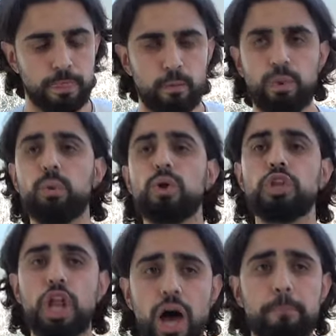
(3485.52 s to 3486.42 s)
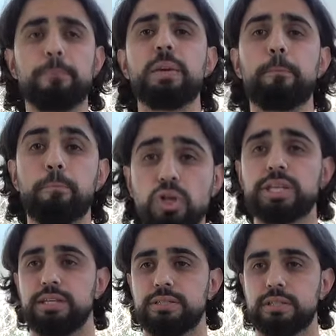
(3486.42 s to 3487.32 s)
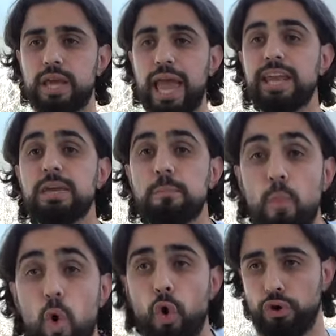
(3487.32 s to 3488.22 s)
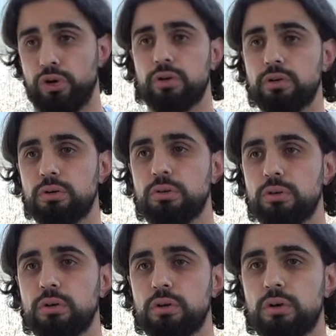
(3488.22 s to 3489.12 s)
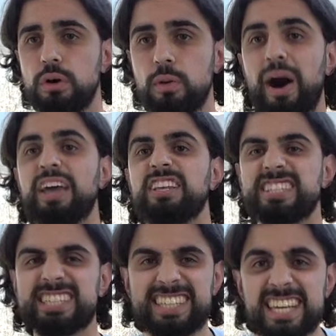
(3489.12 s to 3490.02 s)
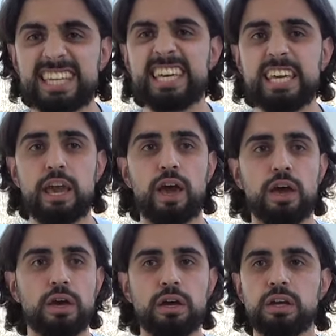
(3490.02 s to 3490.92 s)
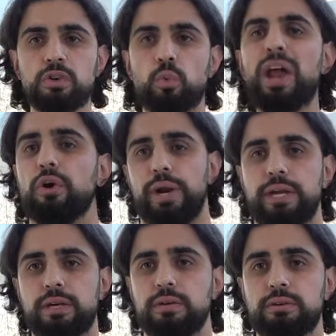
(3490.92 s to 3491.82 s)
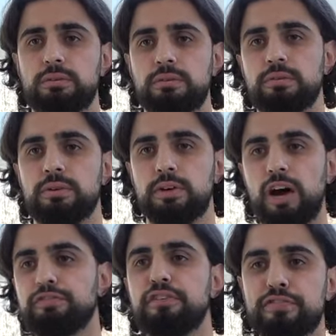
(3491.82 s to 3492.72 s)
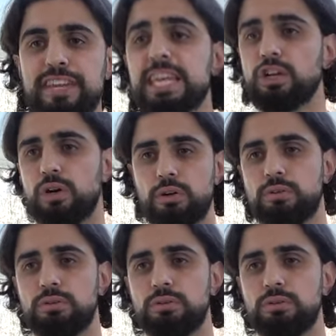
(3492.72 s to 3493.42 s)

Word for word: We will not be bullied anymore by the stinky rhetoric of the veneer.